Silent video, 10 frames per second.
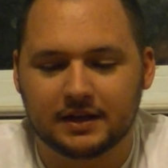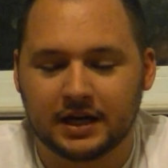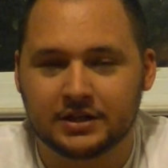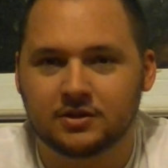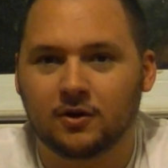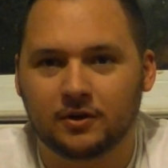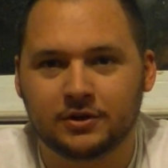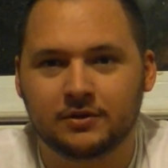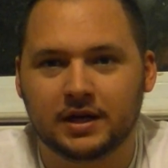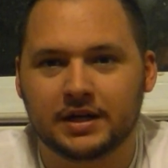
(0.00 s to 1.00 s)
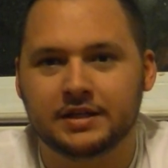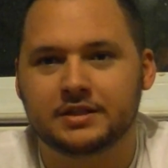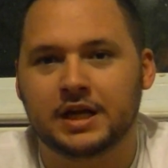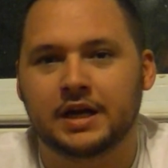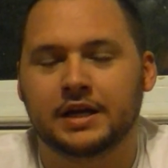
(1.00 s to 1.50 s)
I saw you guys
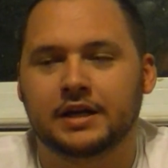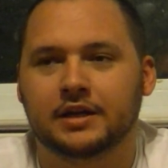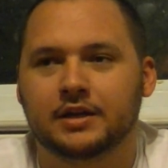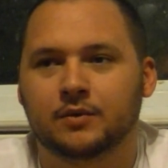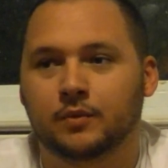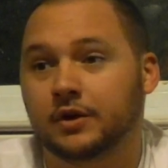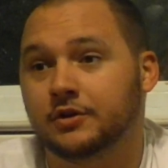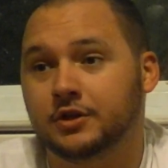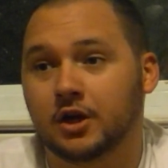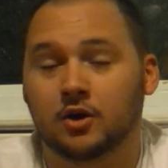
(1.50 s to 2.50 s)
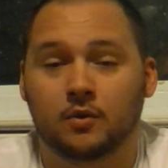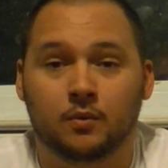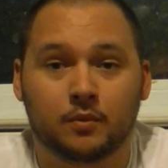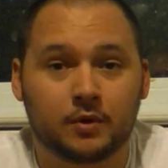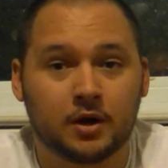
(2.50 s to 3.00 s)
saying, Where'd you go?
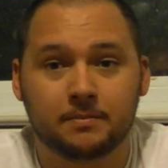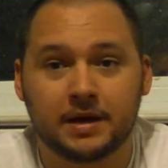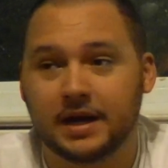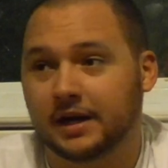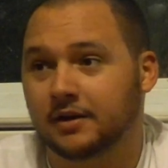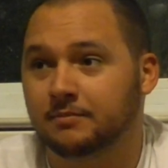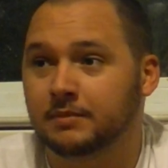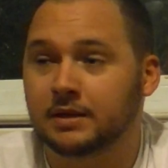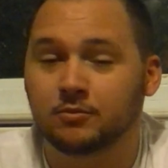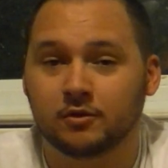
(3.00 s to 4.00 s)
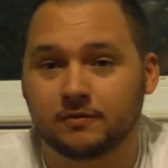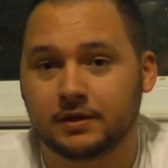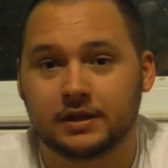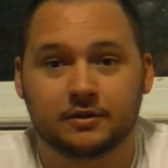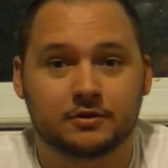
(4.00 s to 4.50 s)
Come back, make more
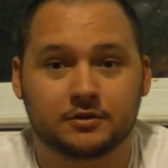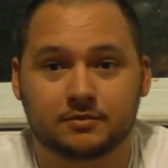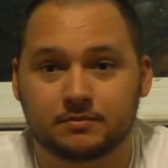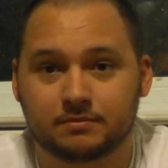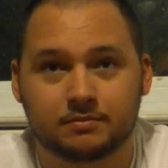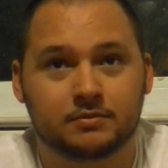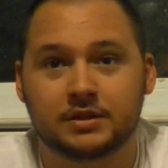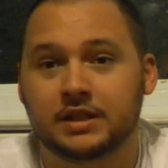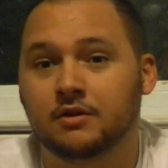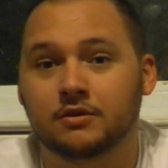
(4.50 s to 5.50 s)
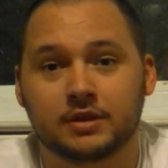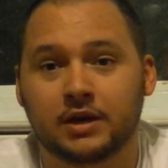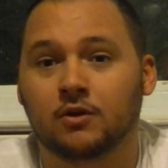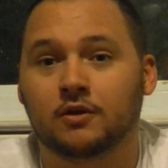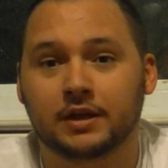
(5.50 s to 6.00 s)
videos, the,
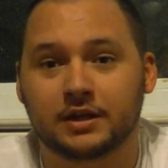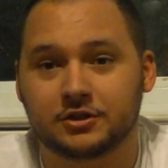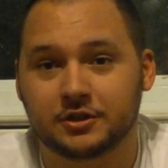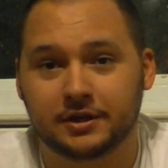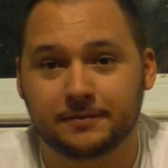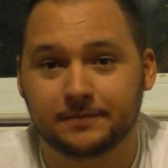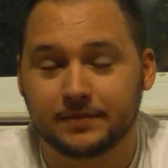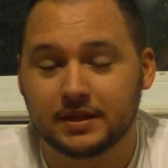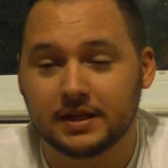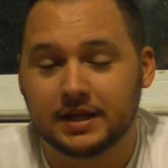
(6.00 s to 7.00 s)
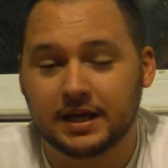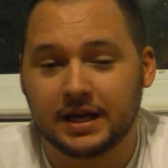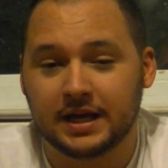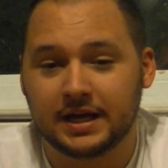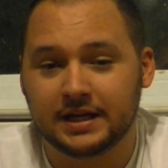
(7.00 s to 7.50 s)
the, along that shit.
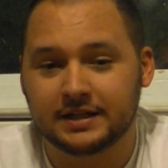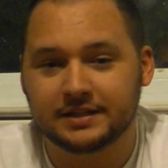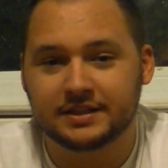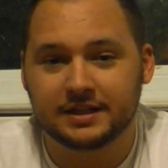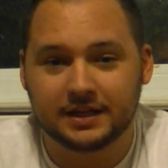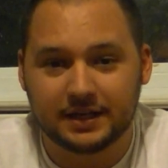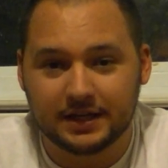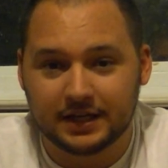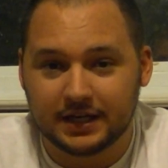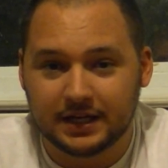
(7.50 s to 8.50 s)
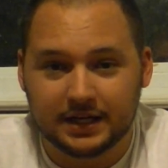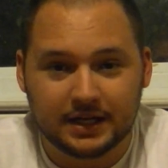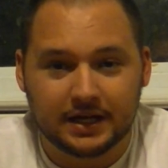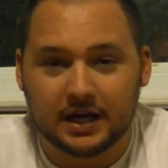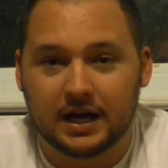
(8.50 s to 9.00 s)
And
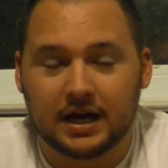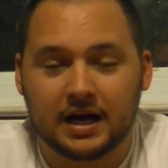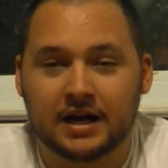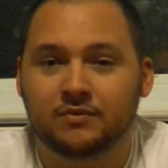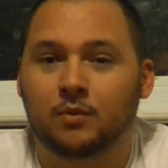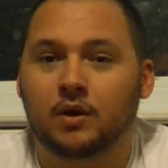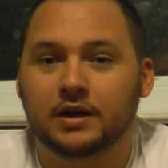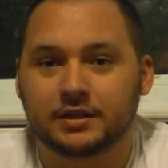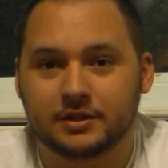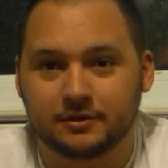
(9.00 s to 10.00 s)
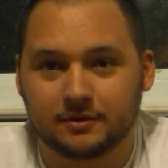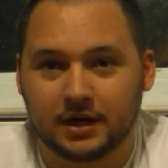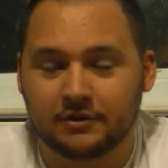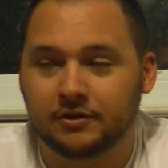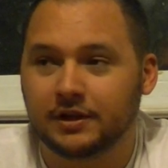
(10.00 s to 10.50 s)
I've wanted to.
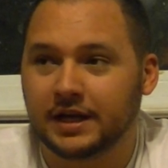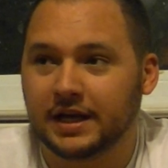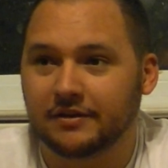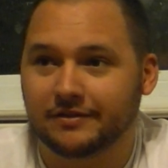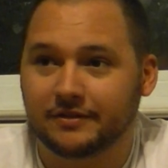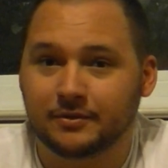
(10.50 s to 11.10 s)
I really have.